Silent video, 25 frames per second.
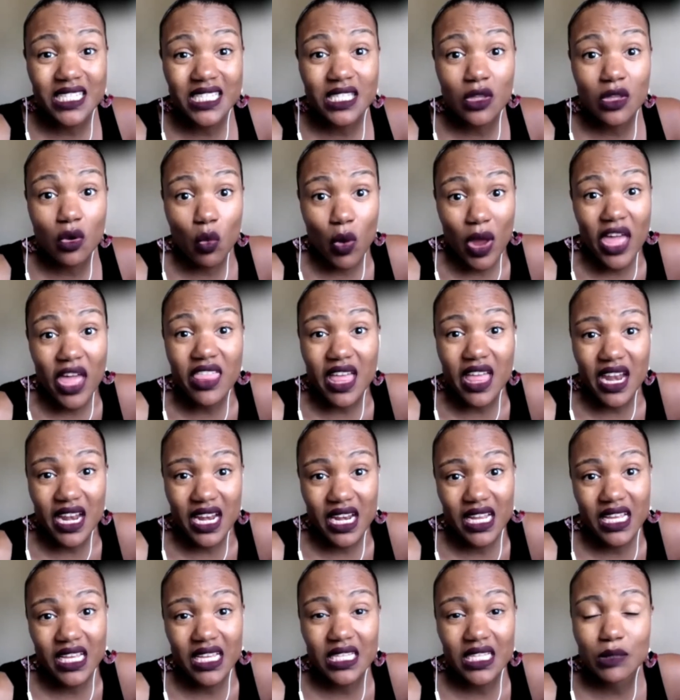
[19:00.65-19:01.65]
the way that it
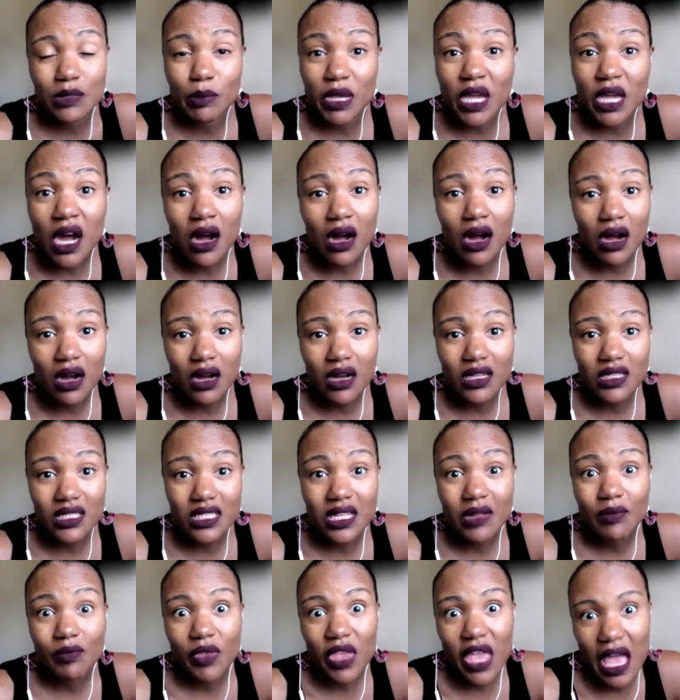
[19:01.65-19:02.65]
is because
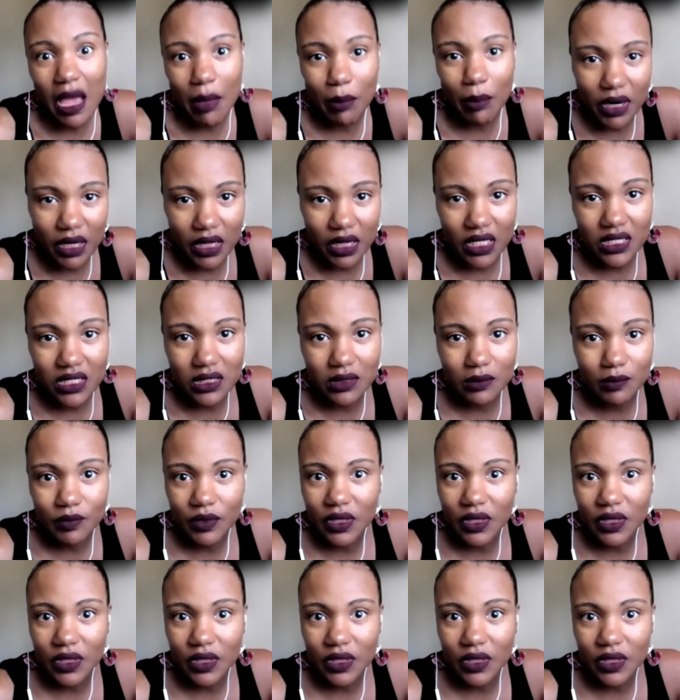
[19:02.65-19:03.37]
capitalism,